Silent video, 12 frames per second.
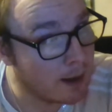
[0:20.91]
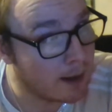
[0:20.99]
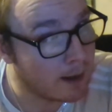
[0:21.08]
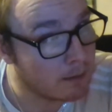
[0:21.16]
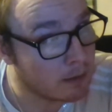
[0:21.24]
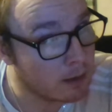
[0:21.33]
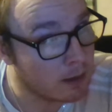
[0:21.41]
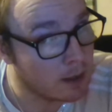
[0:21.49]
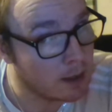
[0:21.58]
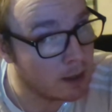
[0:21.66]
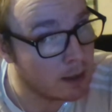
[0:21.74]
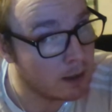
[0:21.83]
as
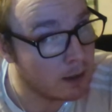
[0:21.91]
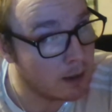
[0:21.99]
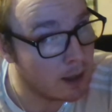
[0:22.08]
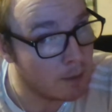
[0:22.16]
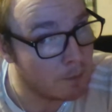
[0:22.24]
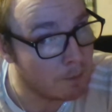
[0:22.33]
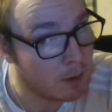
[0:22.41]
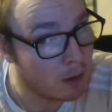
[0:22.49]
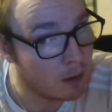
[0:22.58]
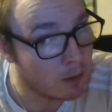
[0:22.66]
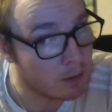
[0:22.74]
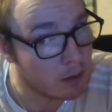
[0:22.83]
he
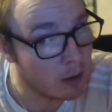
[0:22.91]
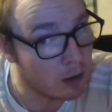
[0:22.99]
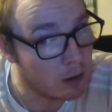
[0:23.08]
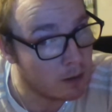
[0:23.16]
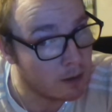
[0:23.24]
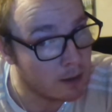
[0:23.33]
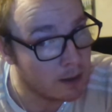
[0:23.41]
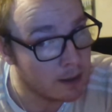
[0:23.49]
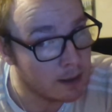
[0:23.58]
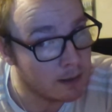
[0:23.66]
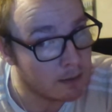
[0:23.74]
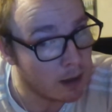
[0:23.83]
embarks on
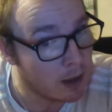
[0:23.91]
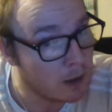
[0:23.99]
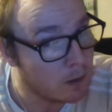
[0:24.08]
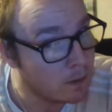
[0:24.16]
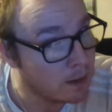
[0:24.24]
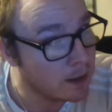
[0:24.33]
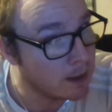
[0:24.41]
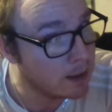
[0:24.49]
his own